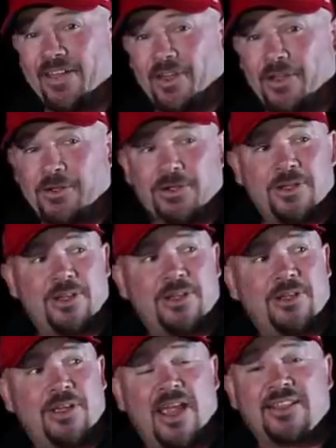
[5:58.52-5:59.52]
though,
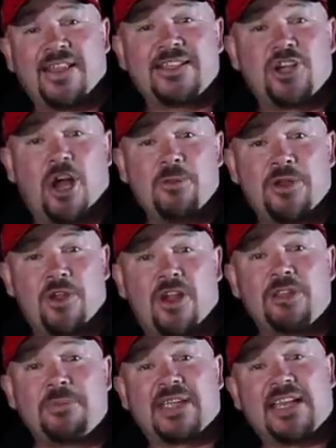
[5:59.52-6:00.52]
at that time of night, at
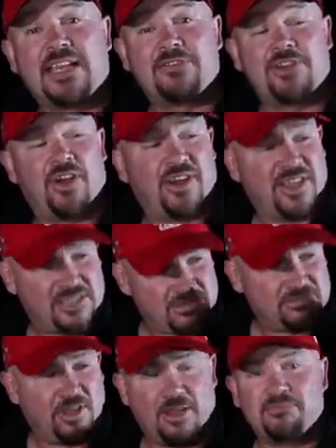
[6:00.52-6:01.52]
the beginning of the night, it's
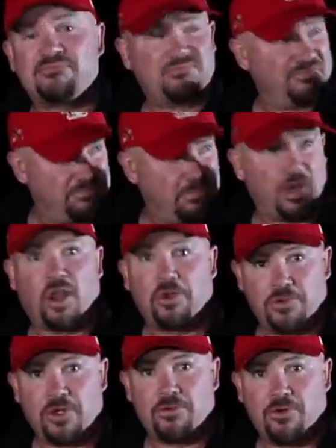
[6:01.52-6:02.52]
like below
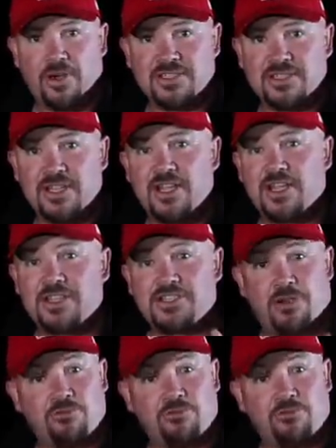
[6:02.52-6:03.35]
the horizon. So